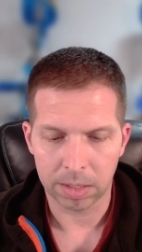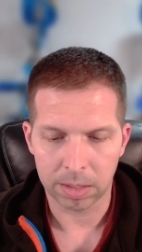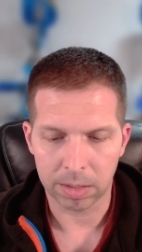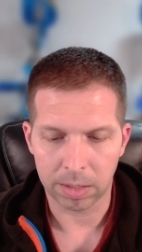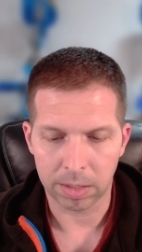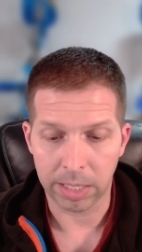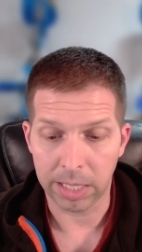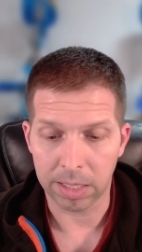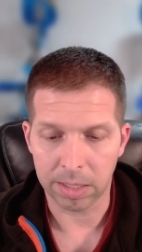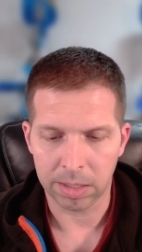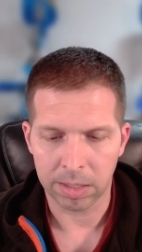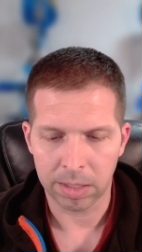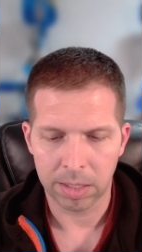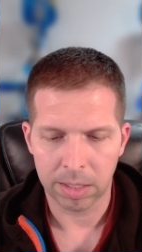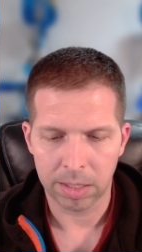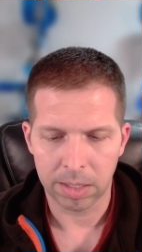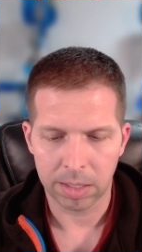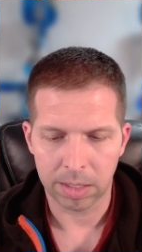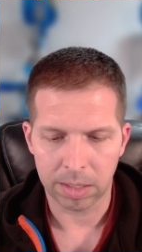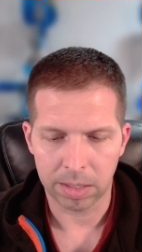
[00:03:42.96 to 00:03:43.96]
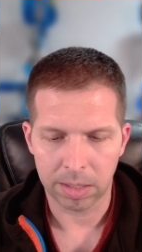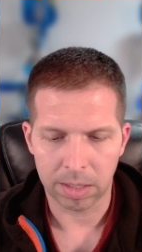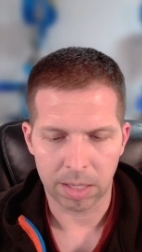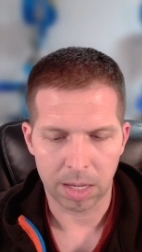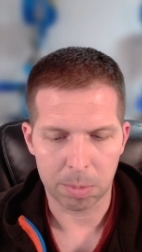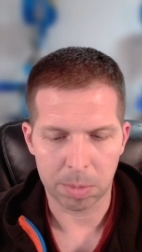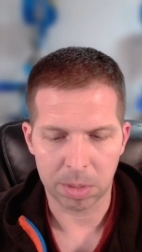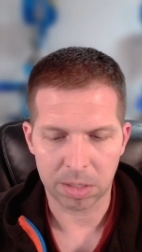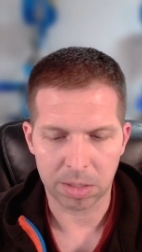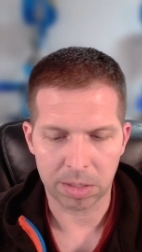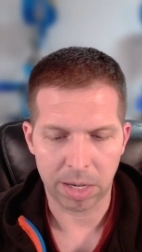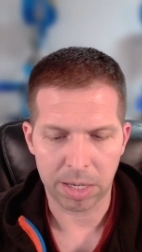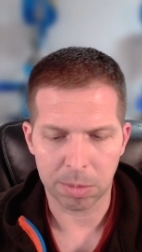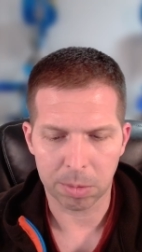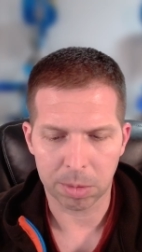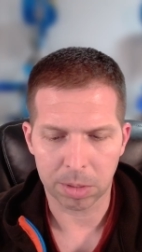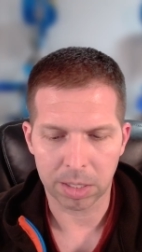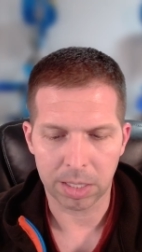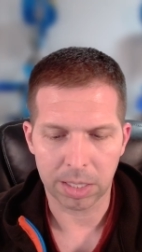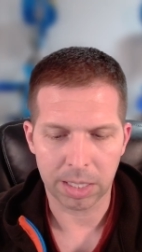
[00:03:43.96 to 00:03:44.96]
A D A, how much A D A
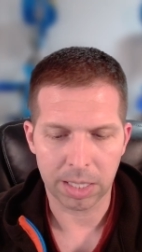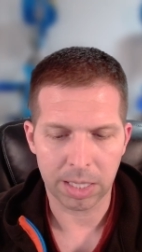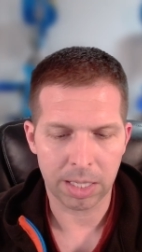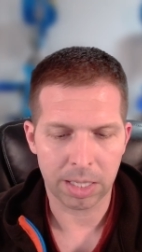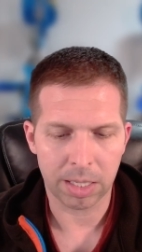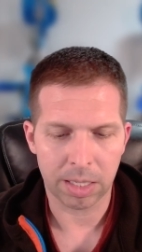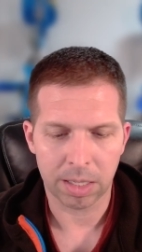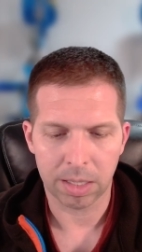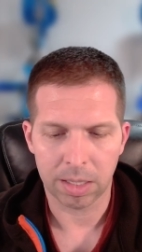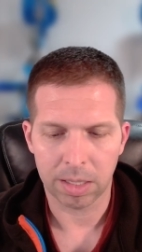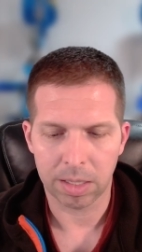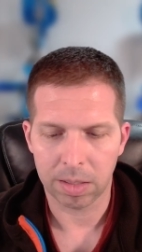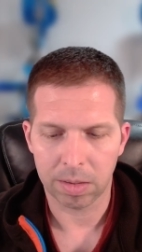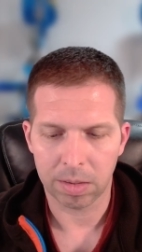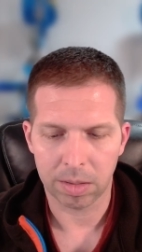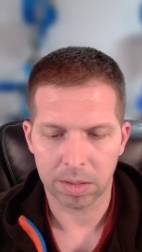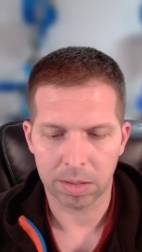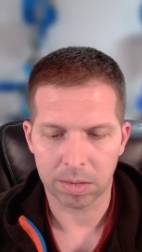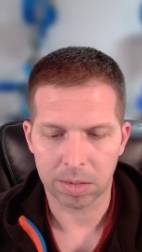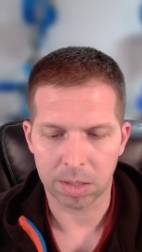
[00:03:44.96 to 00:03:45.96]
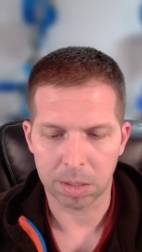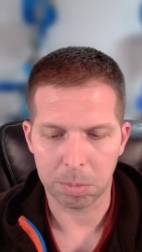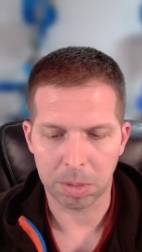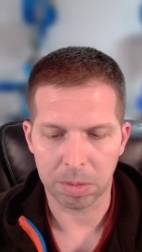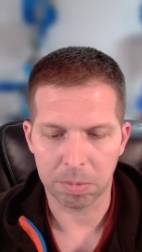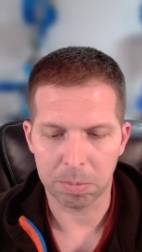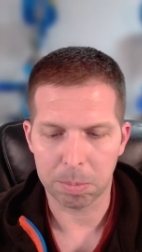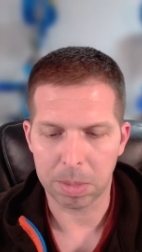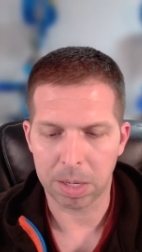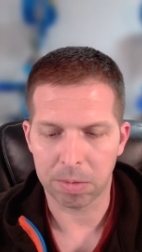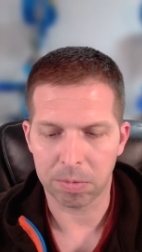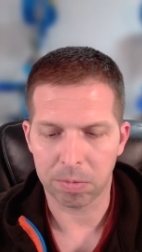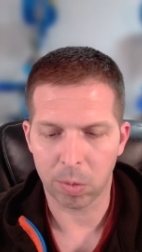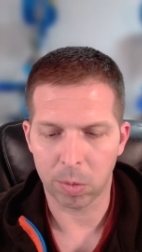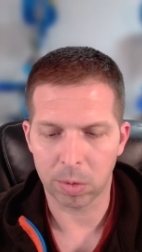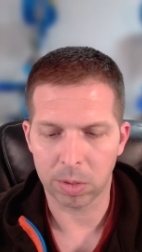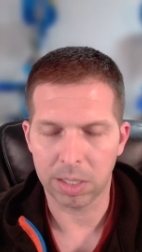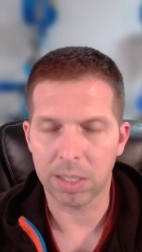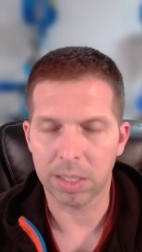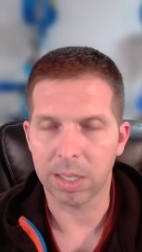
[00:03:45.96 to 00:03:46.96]
we're going to get. It's going to be about
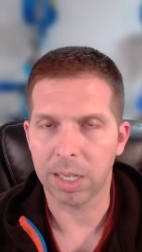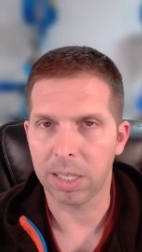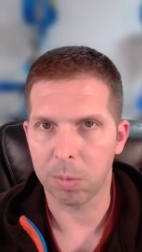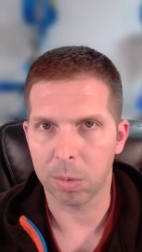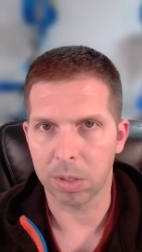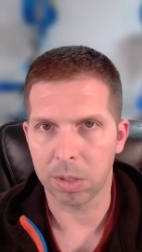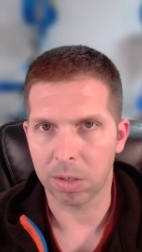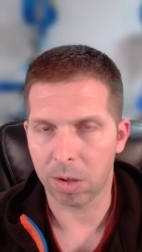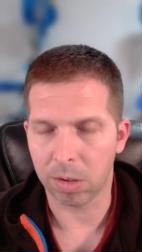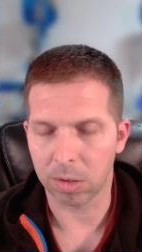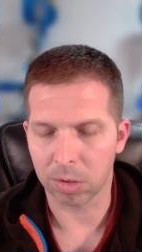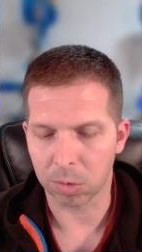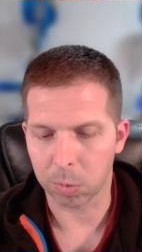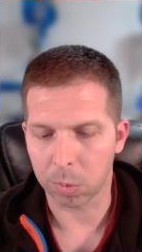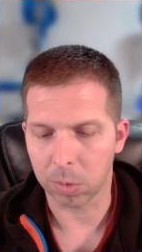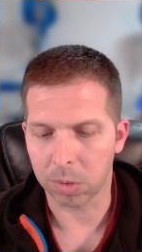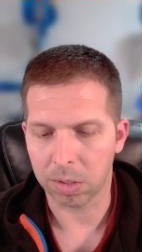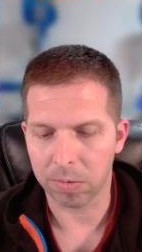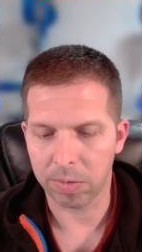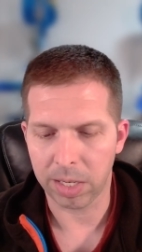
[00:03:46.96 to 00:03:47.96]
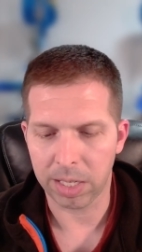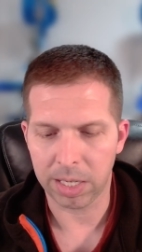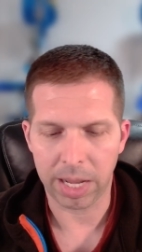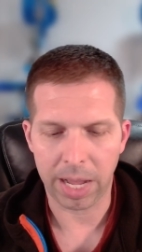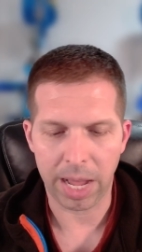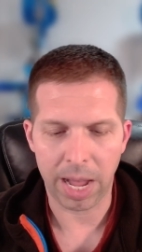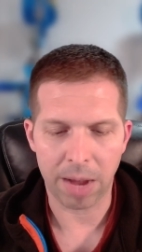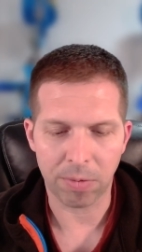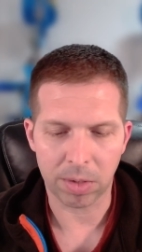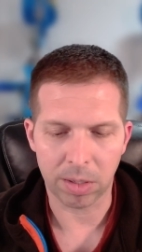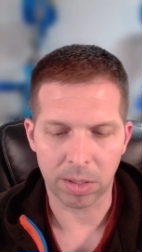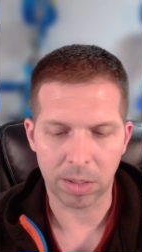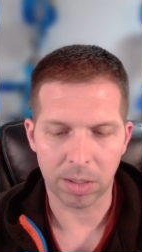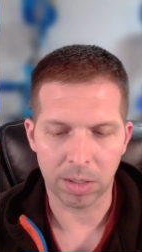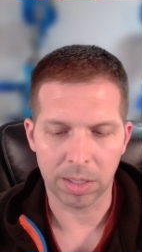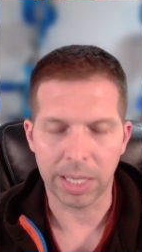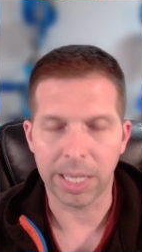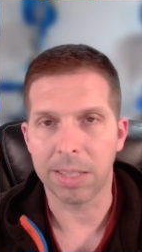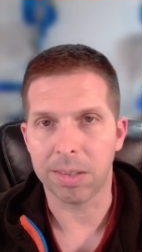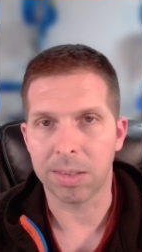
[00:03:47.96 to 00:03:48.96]
fourteen ninety-one worth of A D A
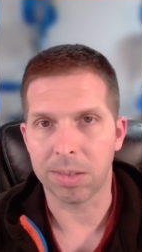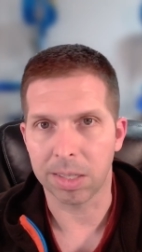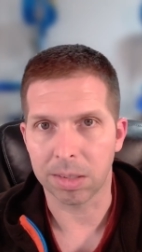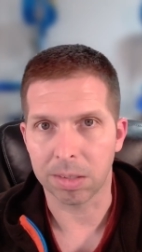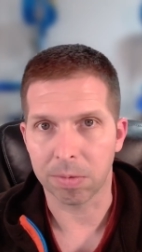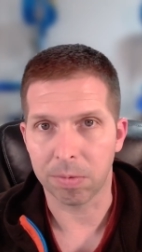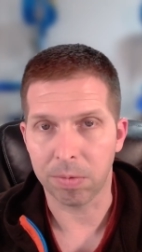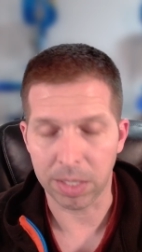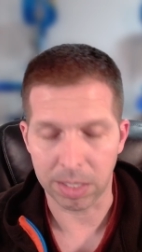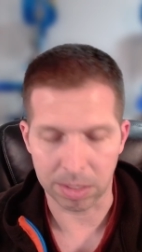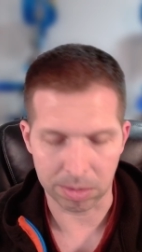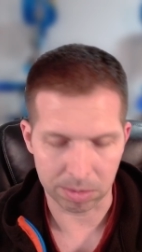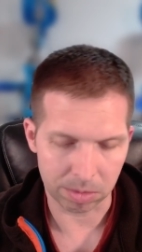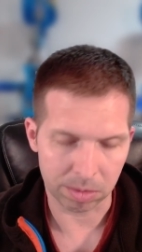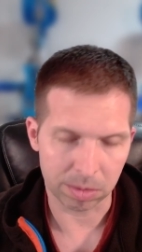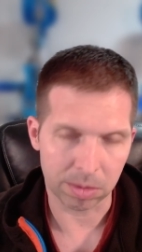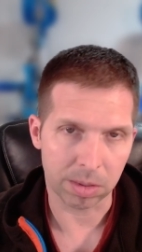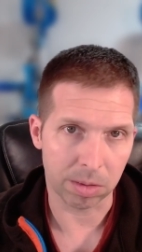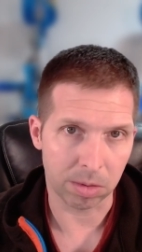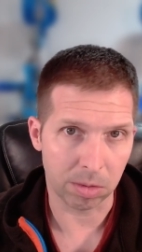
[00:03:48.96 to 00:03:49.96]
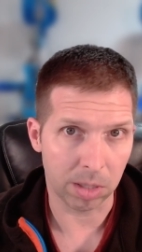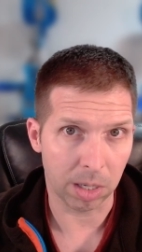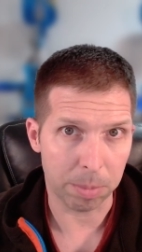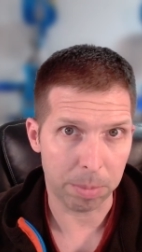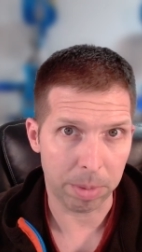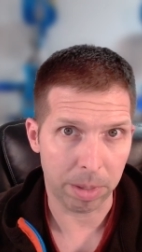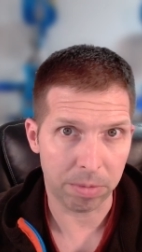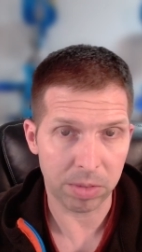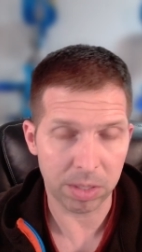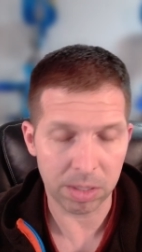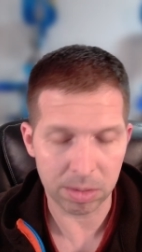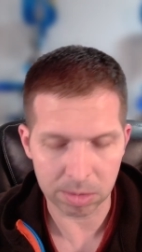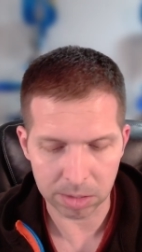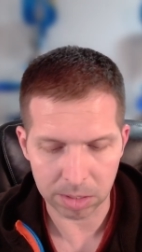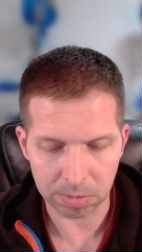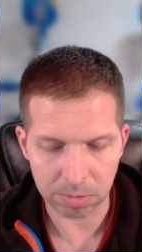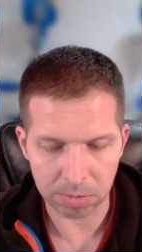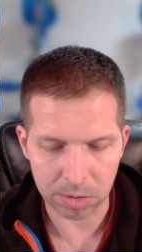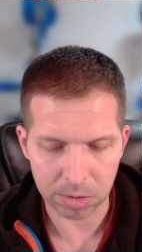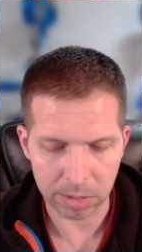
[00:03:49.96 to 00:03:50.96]
after eight cents of fees, because you got to pay fees on
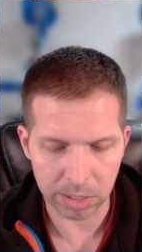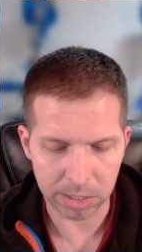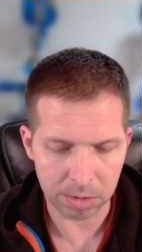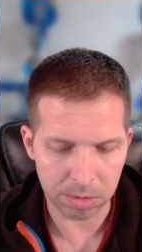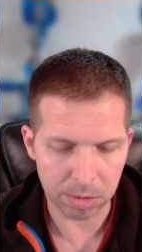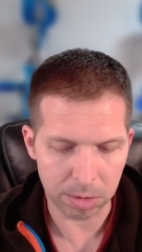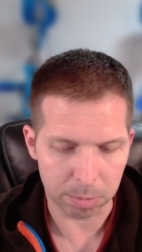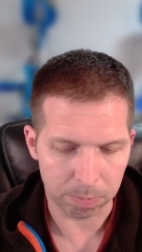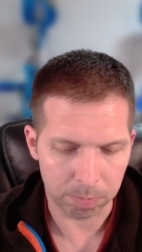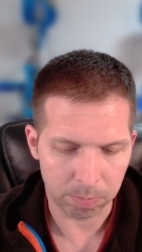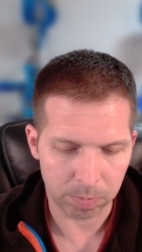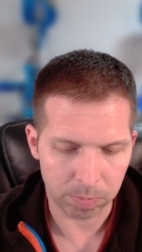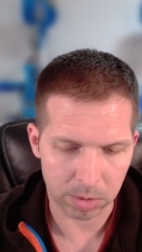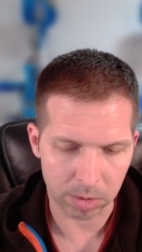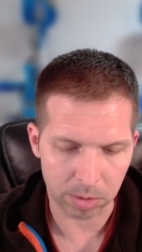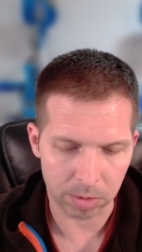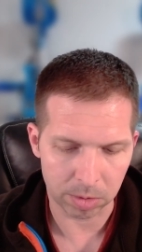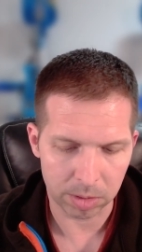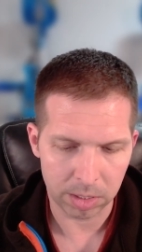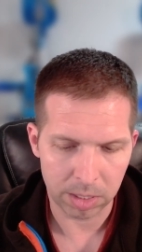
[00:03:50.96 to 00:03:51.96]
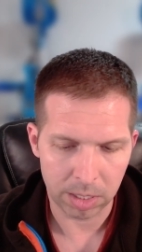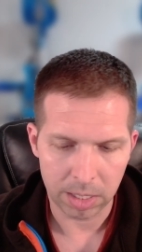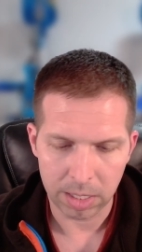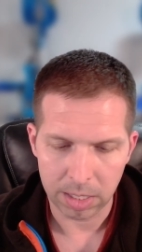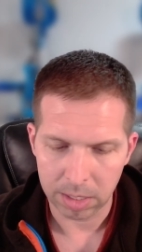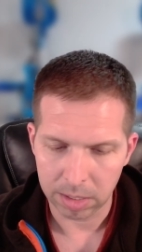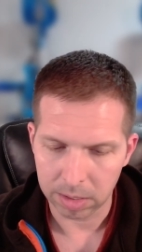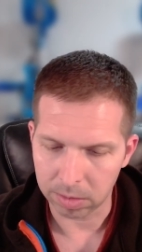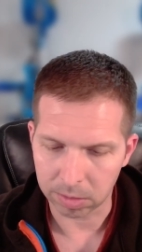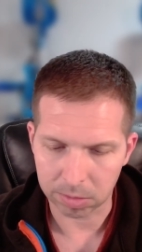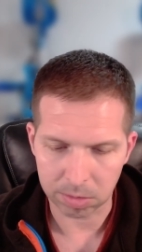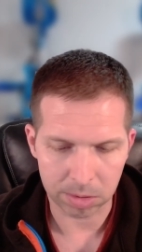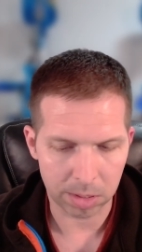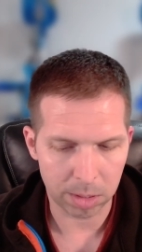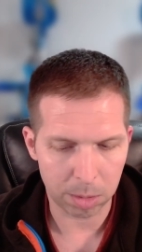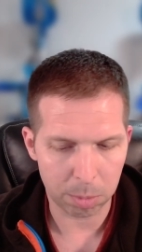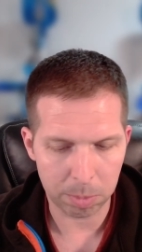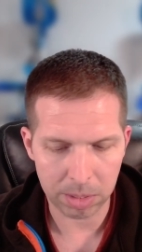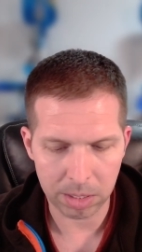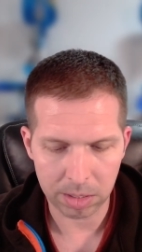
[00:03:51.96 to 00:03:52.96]
every trade you do. So looks good
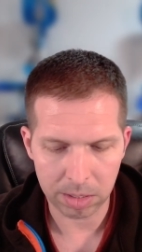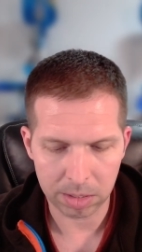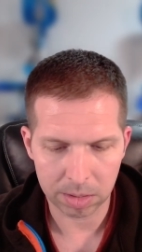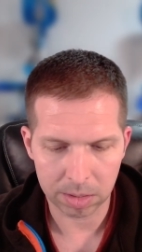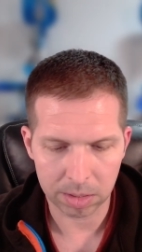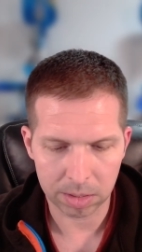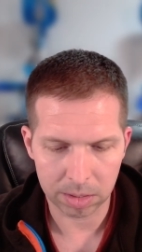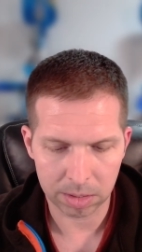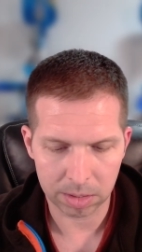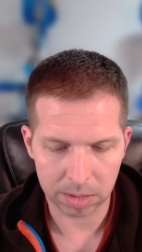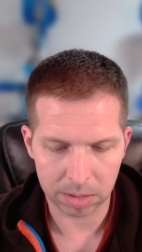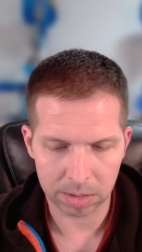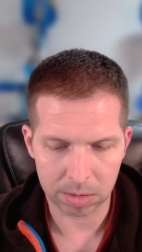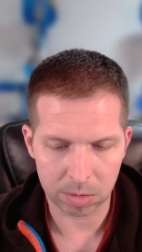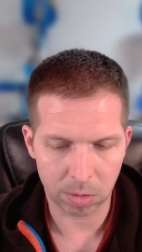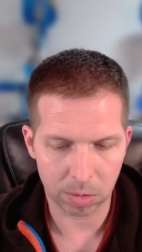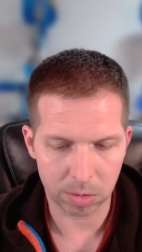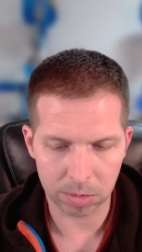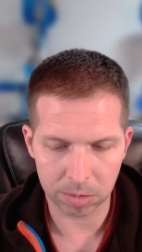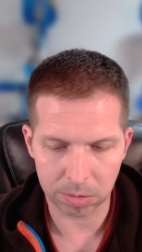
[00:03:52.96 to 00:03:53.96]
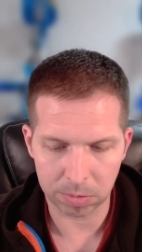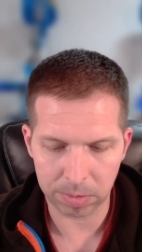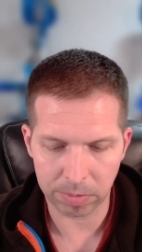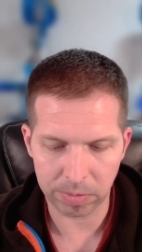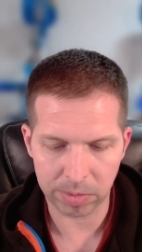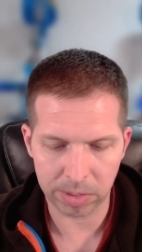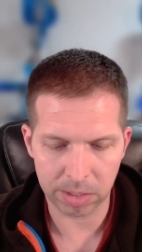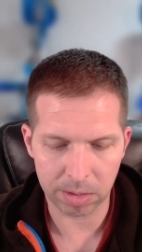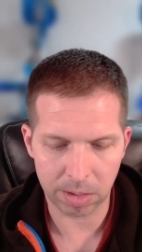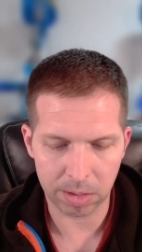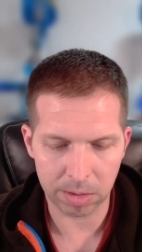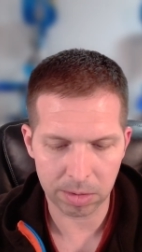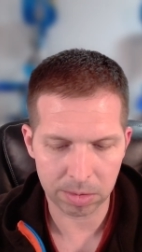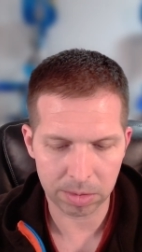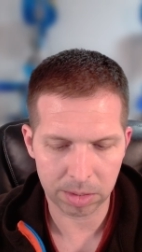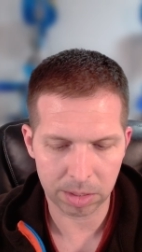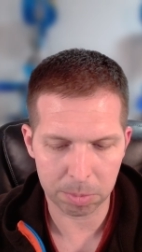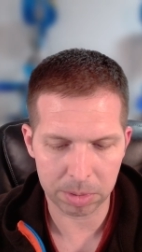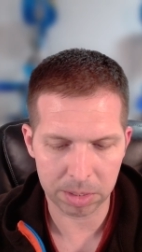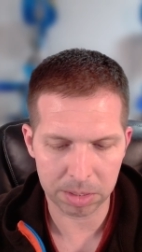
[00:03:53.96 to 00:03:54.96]
to me. Total is fifteen dollars.
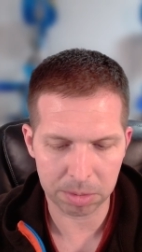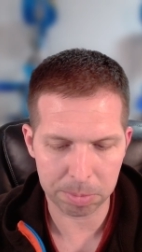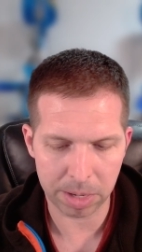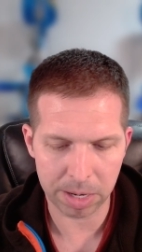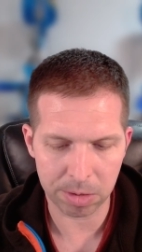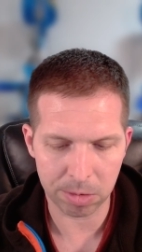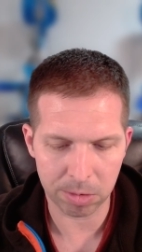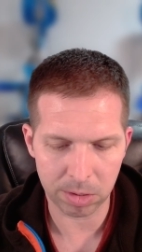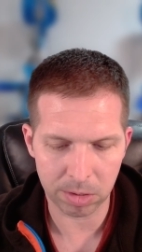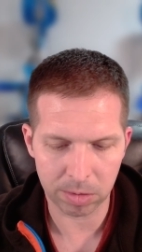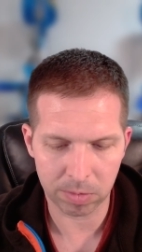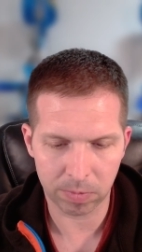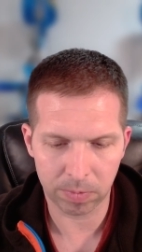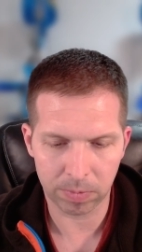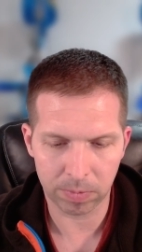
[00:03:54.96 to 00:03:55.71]
Hit place buy order.